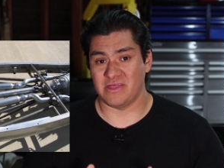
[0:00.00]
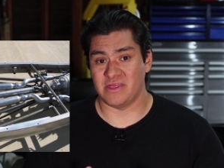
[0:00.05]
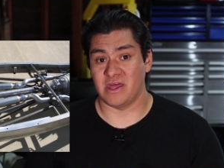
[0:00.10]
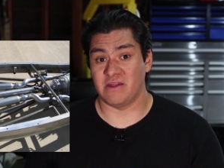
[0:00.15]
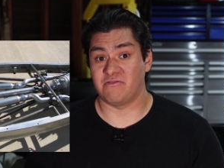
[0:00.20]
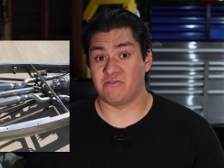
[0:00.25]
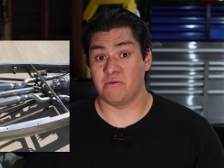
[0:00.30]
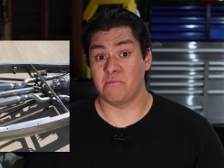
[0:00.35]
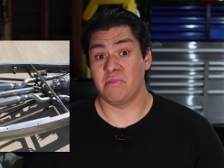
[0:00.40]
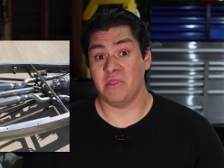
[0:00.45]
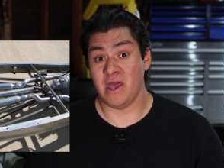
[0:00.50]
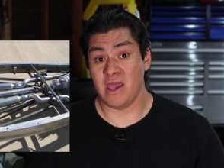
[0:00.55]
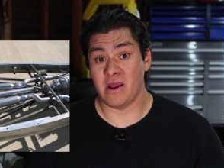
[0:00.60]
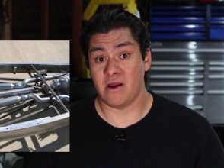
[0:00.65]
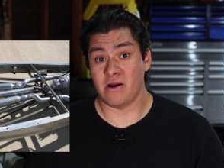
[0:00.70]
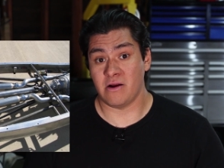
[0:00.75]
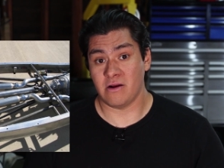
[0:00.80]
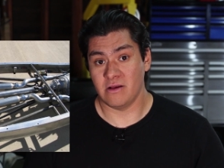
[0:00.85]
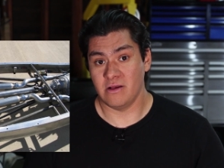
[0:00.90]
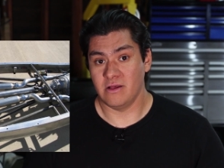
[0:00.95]
And then from
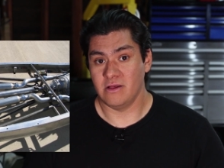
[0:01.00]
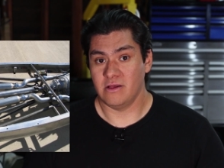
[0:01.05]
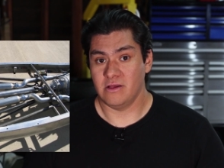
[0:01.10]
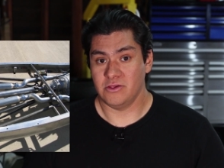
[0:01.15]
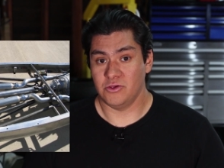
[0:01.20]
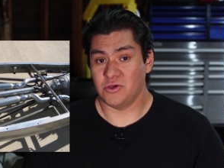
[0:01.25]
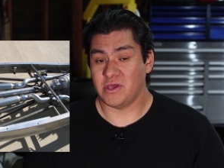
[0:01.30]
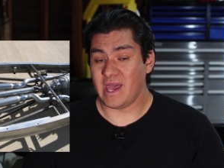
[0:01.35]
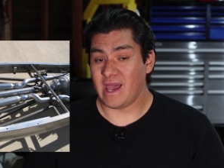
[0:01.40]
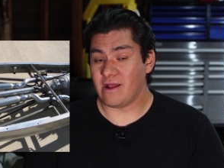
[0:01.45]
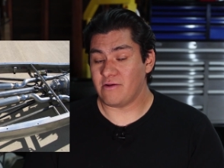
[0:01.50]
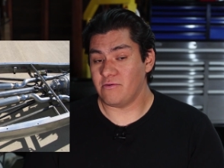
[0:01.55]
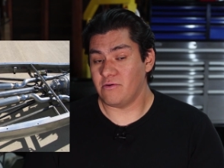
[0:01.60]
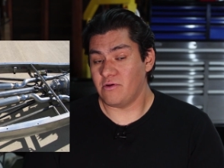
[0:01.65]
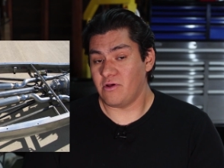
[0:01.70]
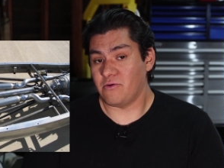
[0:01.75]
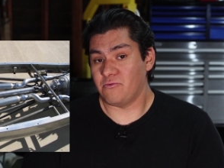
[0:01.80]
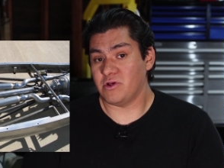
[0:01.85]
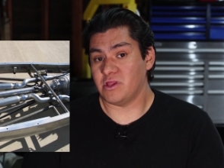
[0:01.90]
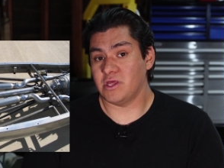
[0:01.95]
there, you can't
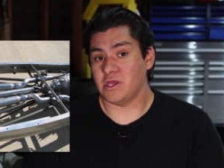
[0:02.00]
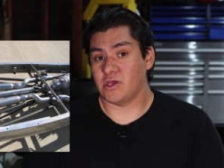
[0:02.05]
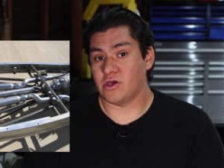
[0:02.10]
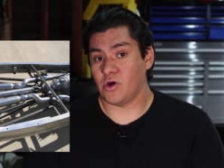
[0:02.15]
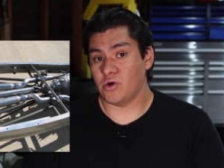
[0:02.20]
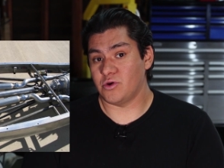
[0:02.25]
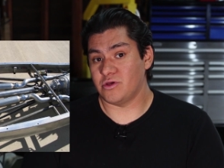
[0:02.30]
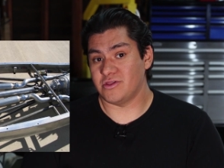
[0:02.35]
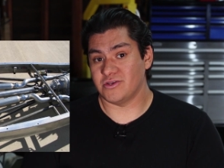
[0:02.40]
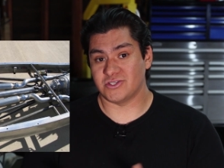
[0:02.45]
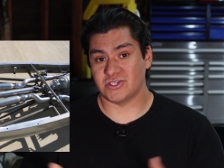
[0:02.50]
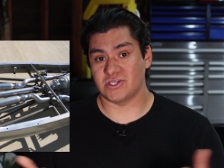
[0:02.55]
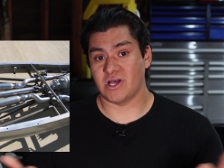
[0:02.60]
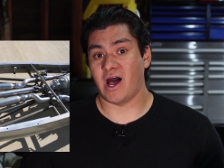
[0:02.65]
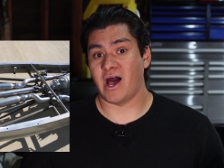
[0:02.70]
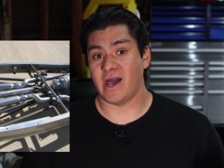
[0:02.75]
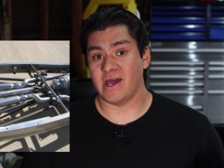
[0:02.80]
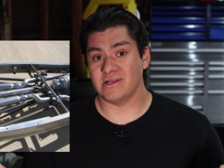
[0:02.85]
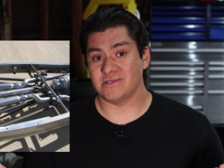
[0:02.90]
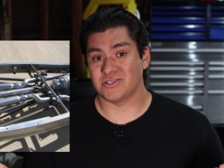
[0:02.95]
really go to the
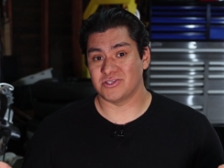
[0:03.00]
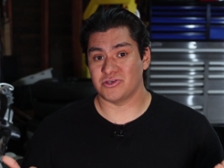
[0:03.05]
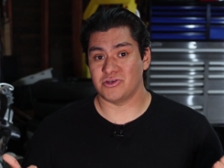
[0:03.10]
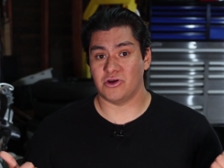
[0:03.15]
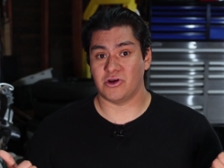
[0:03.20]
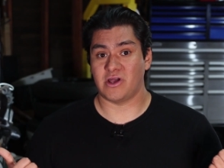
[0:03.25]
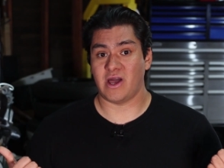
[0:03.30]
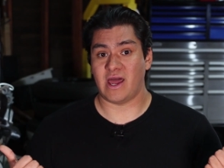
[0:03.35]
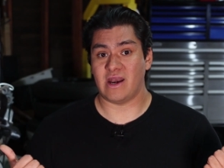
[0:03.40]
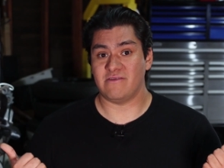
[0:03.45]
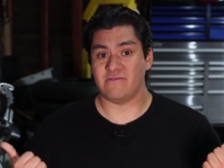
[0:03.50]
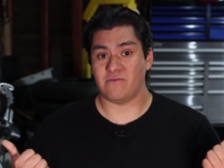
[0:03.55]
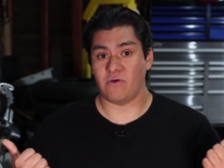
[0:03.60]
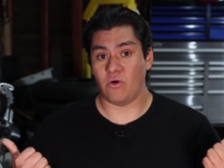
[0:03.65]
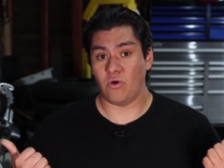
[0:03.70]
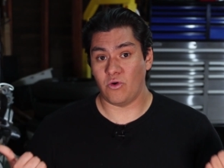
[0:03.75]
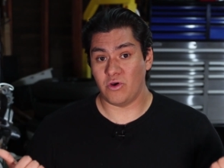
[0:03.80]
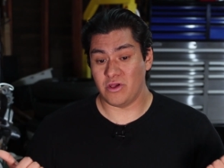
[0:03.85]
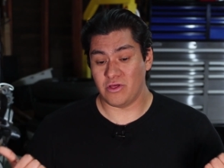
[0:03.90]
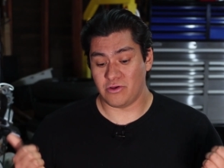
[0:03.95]
side. So you're kind of
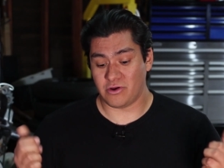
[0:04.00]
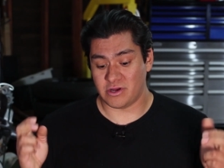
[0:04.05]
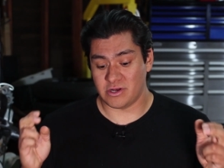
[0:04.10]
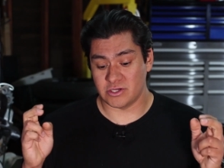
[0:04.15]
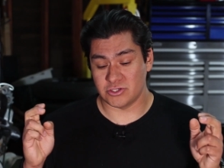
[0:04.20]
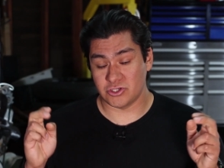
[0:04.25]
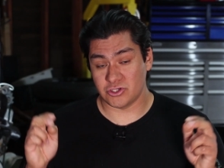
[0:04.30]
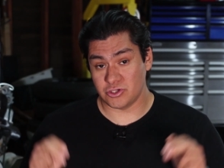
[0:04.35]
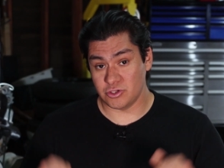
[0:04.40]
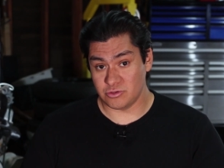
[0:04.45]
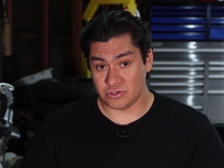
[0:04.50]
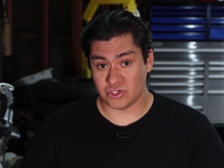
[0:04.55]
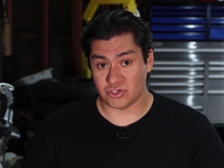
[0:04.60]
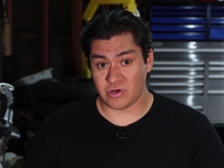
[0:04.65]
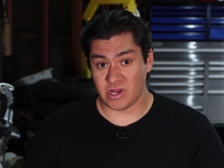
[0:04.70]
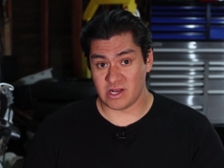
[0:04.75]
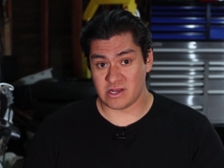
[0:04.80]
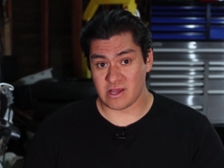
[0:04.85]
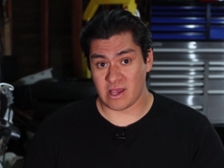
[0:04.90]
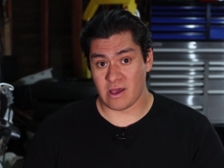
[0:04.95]
either gonna shoot
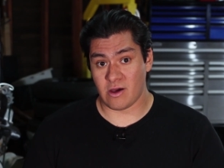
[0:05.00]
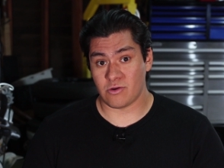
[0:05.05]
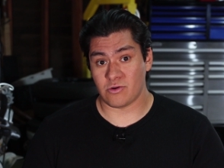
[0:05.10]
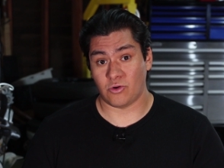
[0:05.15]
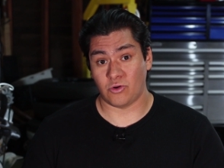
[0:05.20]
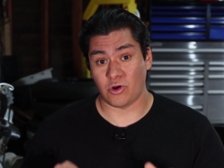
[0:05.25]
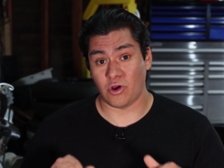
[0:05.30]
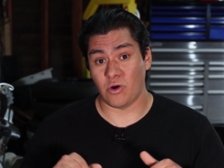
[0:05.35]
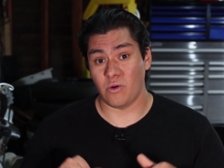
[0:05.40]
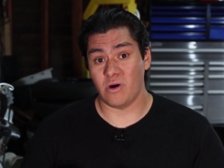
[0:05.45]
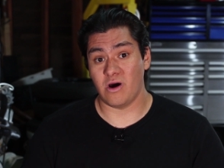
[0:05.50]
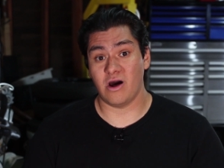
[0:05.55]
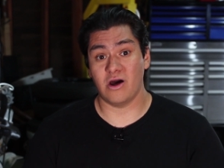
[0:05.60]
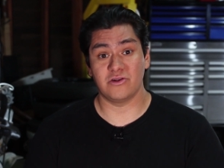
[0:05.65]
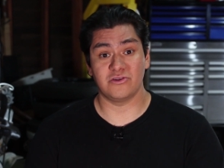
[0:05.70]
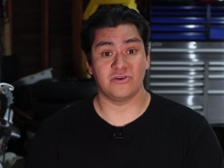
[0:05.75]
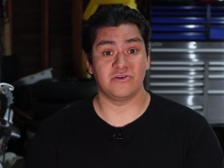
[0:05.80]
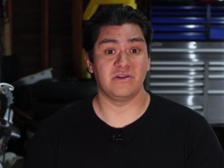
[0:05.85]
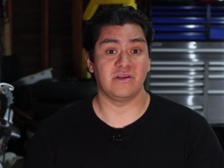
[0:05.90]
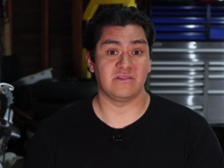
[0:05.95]
straight down or go
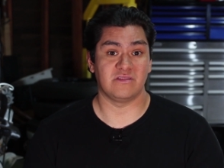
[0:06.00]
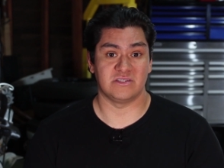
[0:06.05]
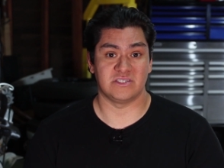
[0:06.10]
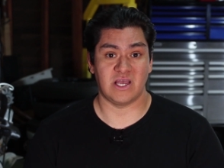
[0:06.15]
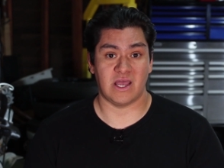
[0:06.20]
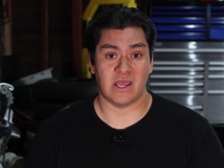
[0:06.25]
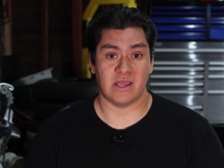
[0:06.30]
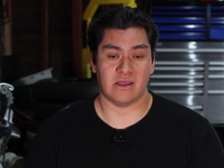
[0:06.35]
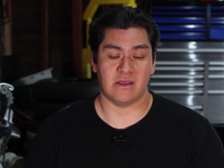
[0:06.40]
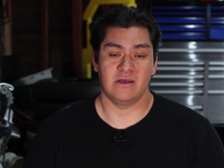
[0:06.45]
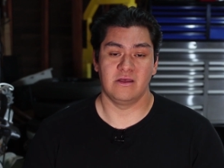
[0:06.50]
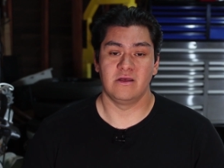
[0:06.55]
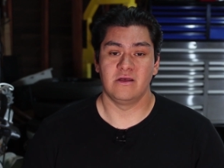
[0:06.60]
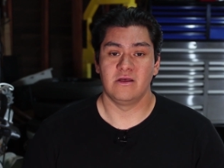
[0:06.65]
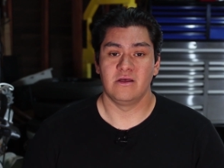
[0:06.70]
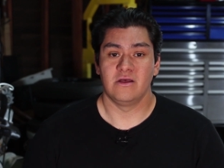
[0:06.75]
underneath the tank.